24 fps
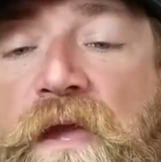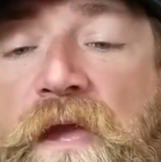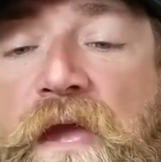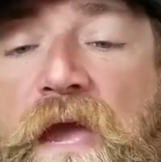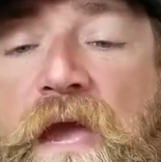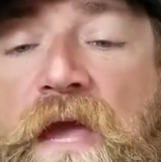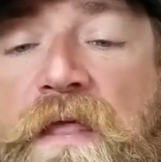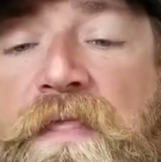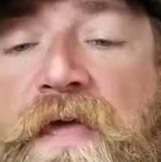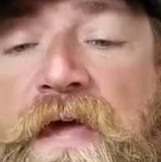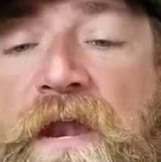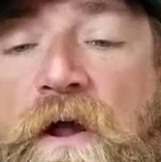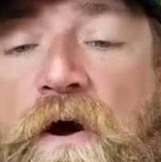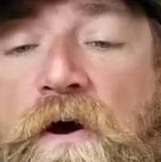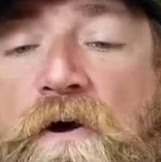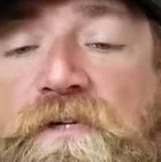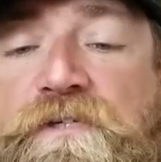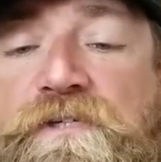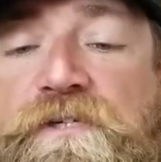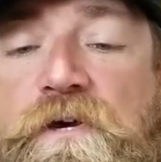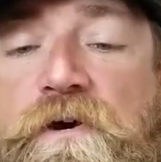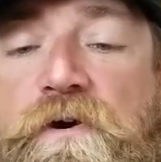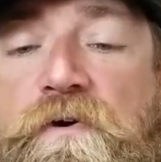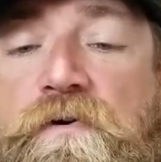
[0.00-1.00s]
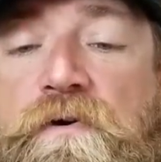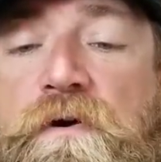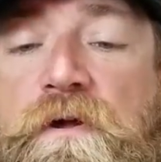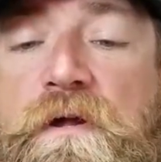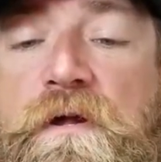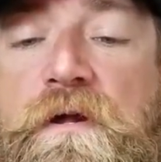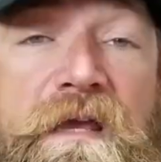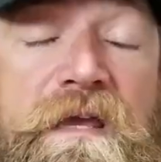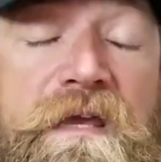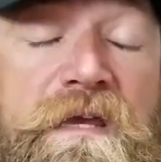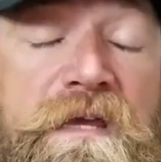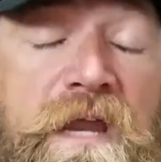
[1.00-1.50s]
And then also,
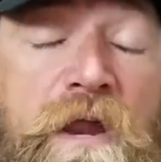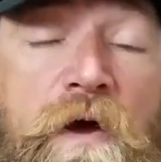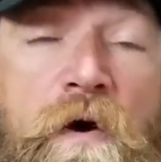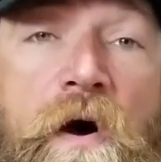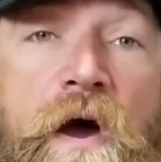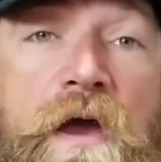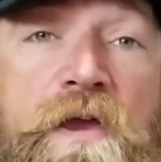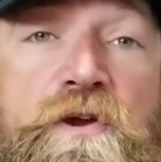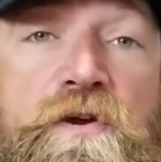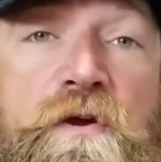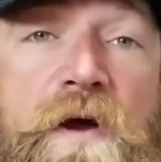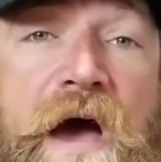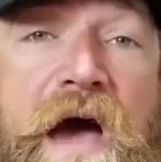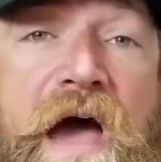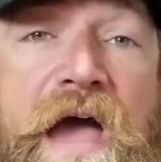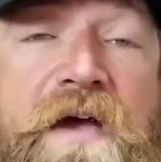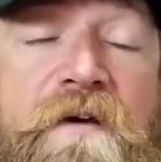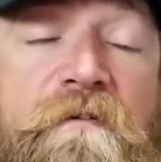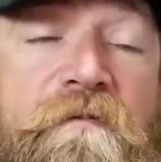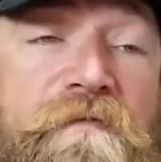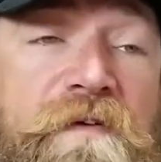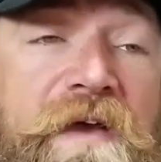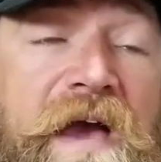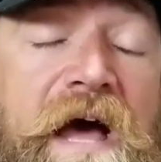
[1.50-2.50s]
you know, I have